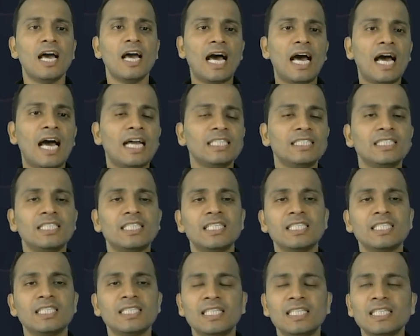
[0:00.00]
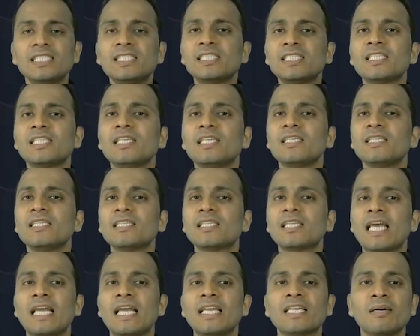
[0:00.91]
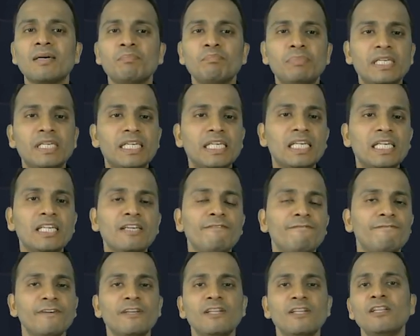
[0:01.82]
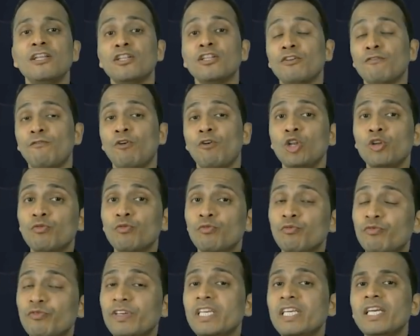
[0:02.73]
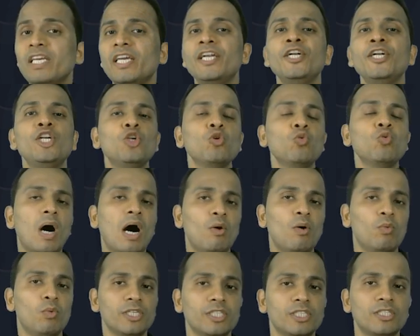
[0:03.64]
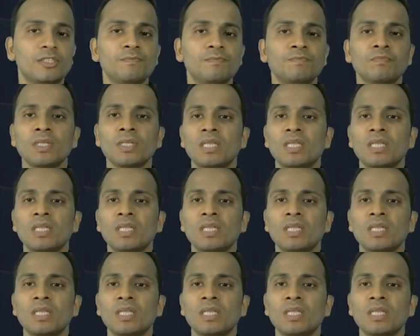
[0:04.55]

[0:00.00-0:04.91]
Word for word: and uh, this uh, can completely fill the volume V in two hours.